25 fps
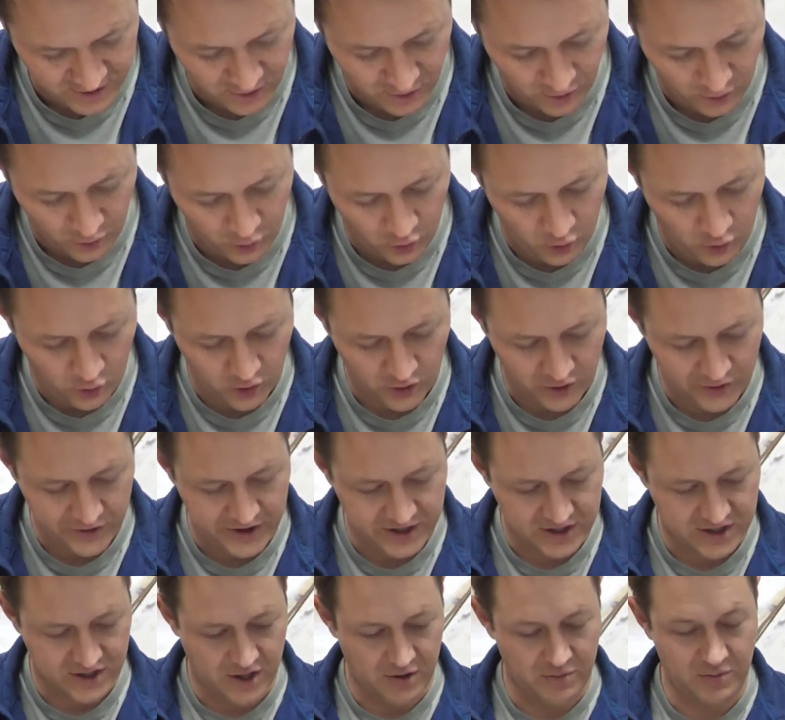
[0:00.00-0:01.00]
Or
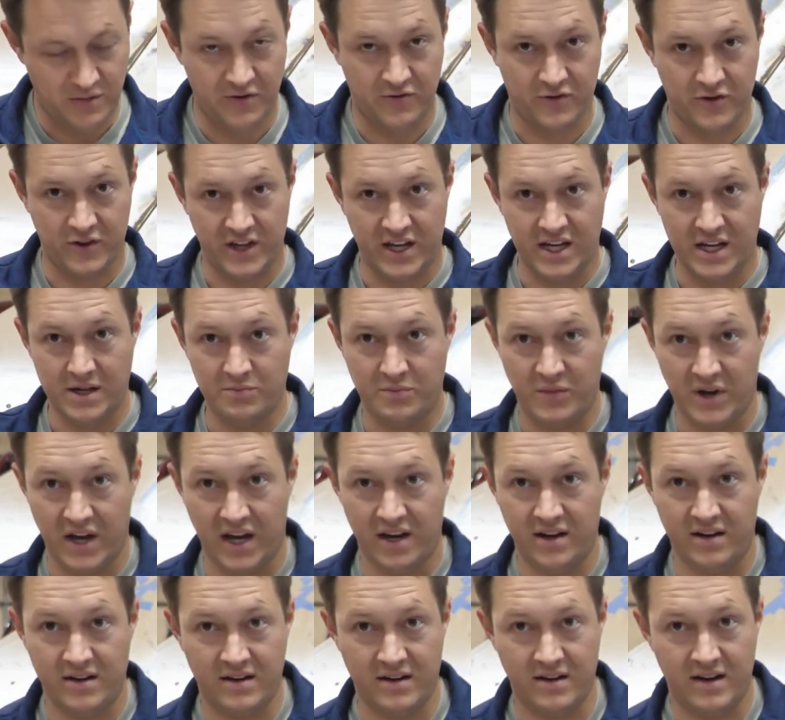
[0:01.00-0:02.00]
this could be for the heat
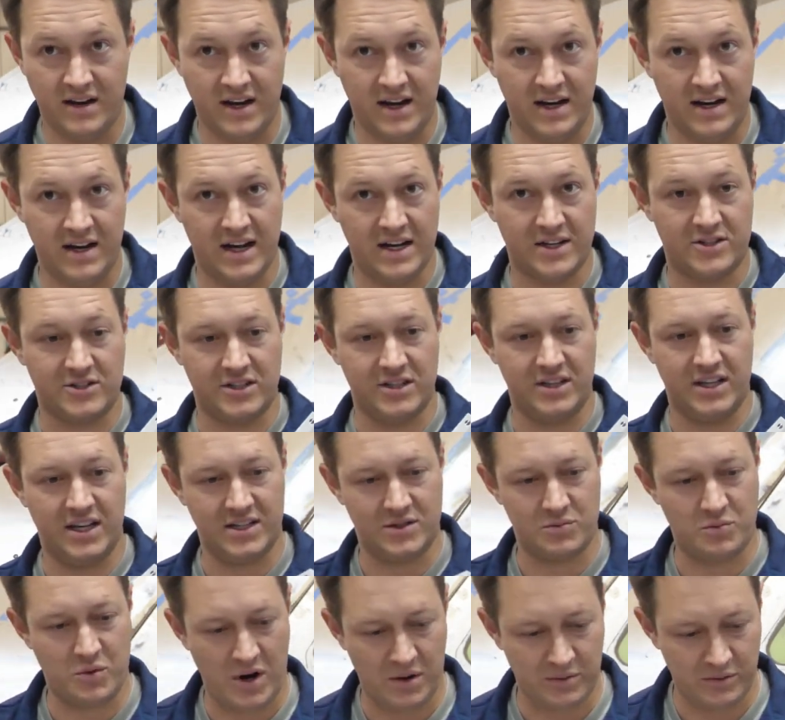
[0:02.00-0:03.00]
bed. And actually that's
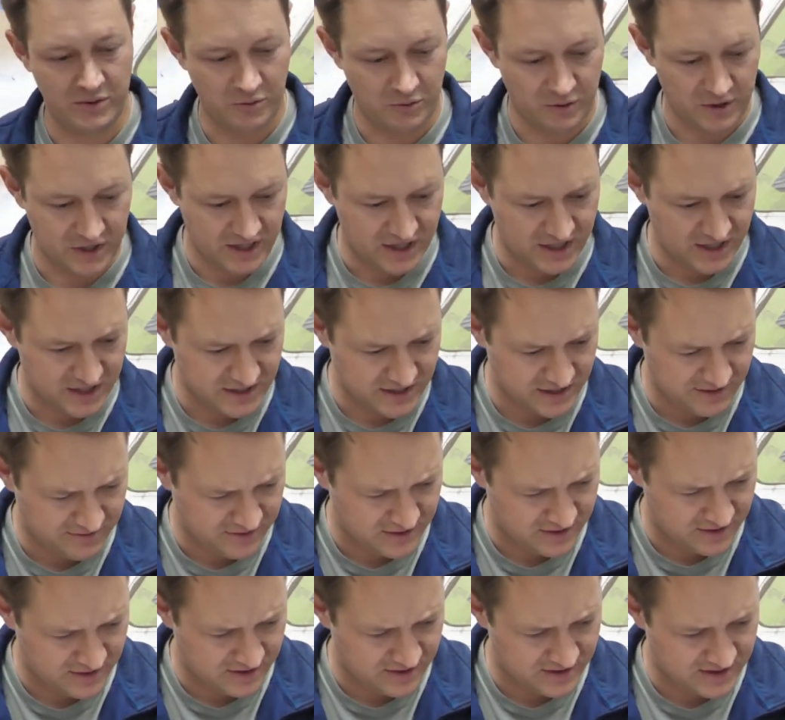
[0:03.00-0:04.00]
probably what it is. Even
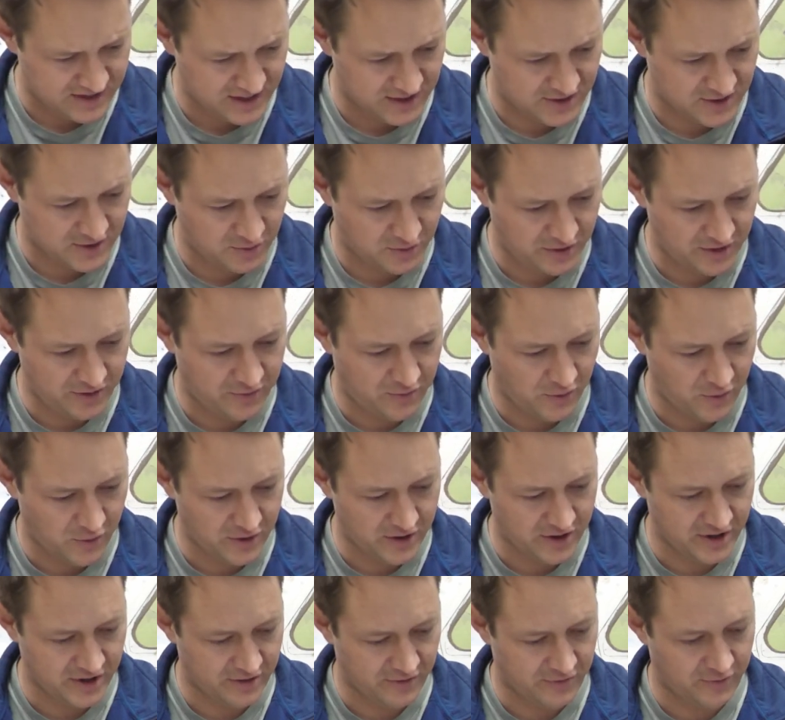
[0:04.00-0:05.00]
it says 24
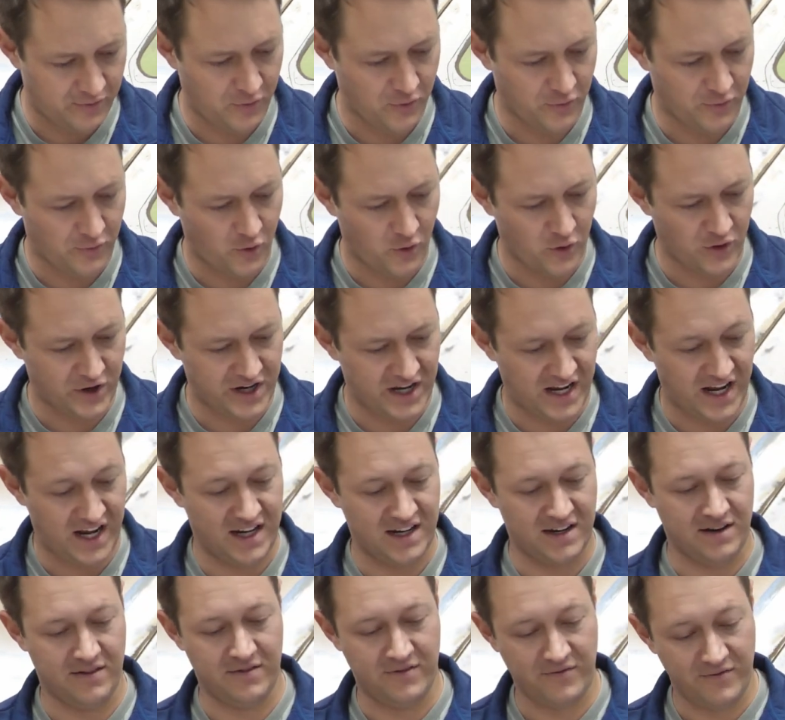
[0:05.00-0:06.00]
to 440,
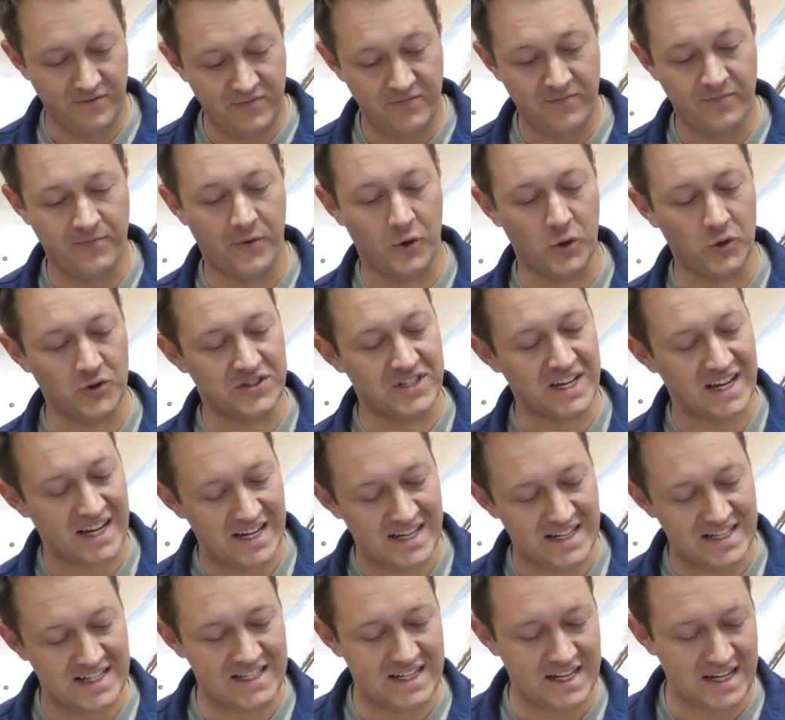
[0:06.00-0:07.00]
8 volts
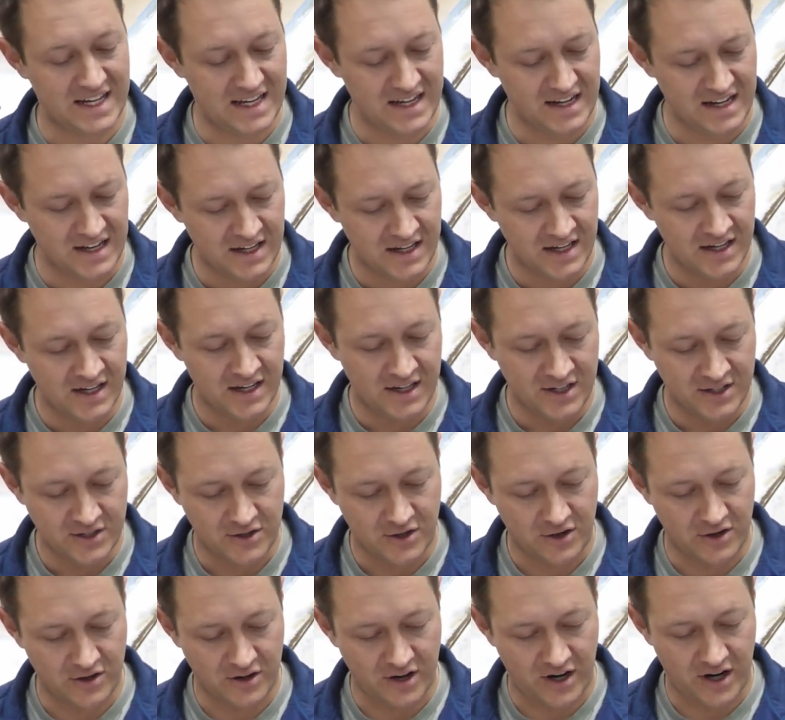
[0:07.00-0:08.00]
AC,
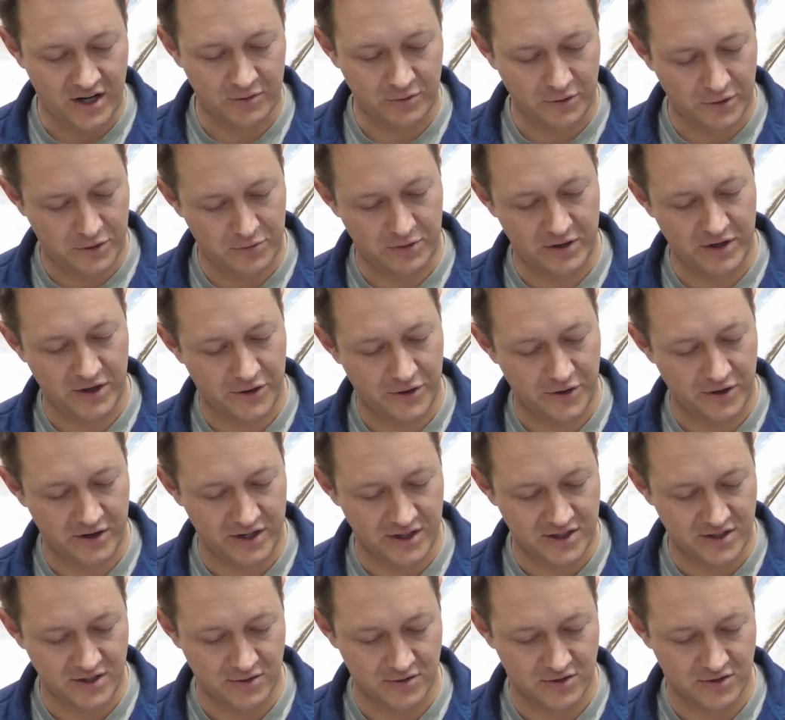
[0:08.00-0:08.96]
turned on with 3 to 32.